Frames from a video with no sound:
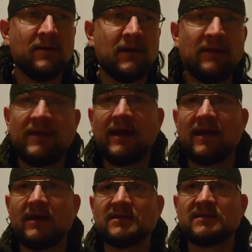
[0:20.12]
And that
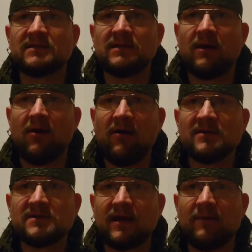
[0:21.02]
is
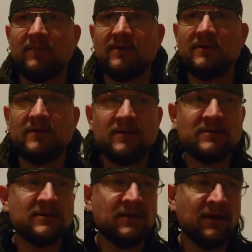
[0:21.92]
awesome.
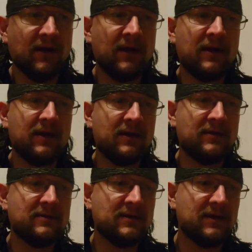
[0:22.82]

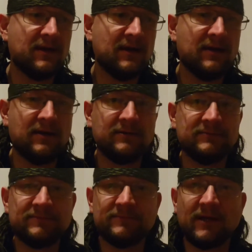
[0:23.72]
And
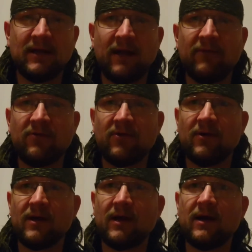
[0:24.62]
I never
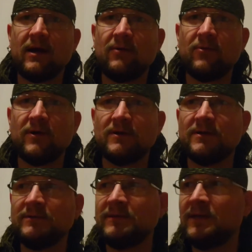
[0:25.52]
thought I
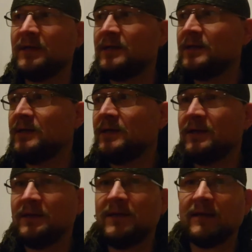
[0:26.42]
would
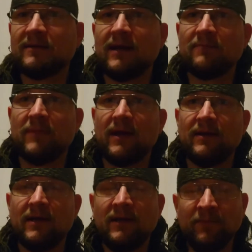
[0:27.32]
get that
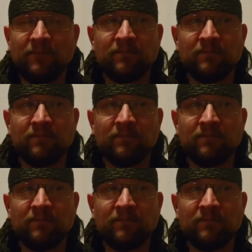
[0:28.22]
many